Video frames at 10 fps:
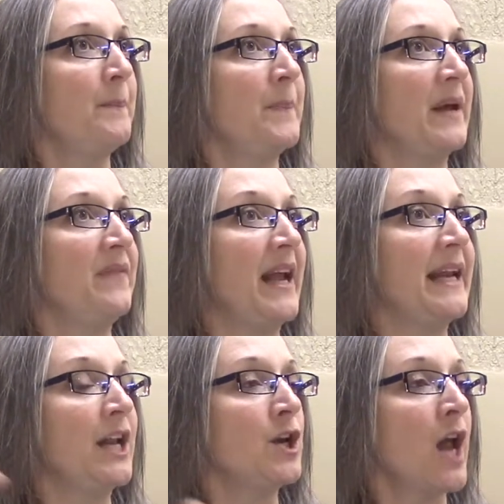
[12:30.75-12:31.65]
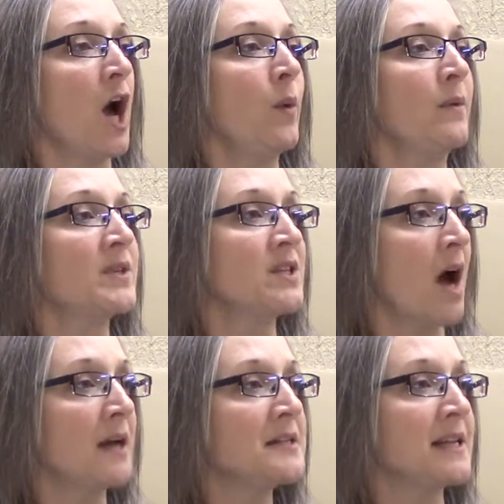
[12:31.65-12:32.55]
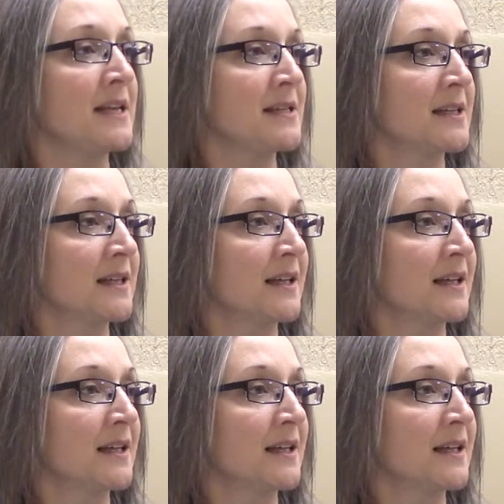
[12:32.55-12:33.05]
but they didn't know it was Nazis.